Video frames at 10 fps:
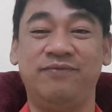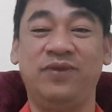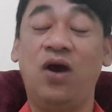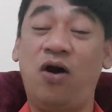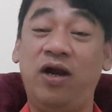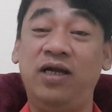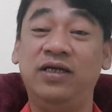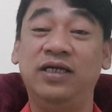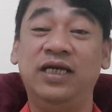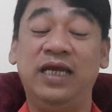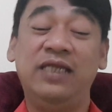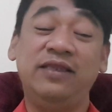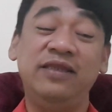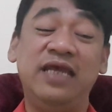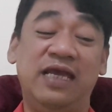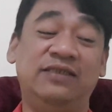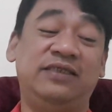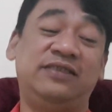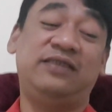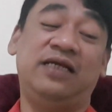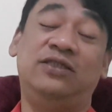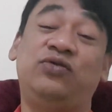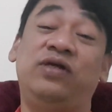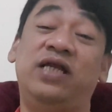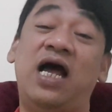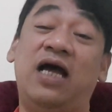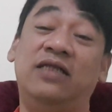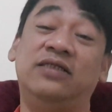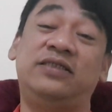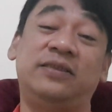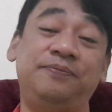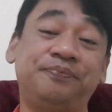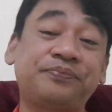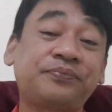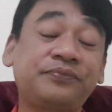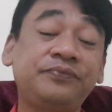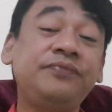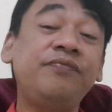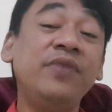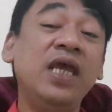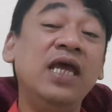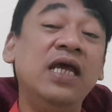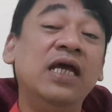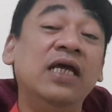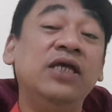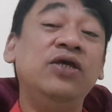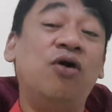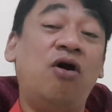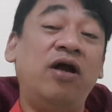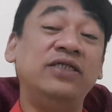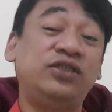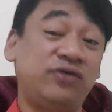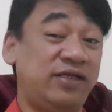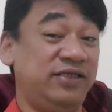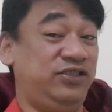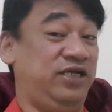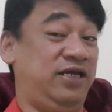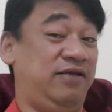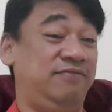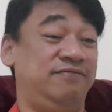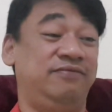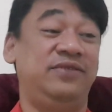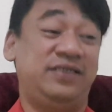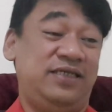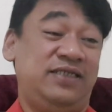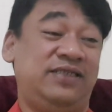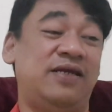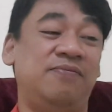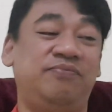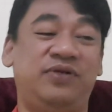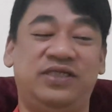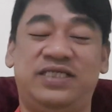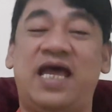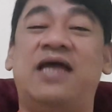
Or it needs still to enhance your strategy, the system per se.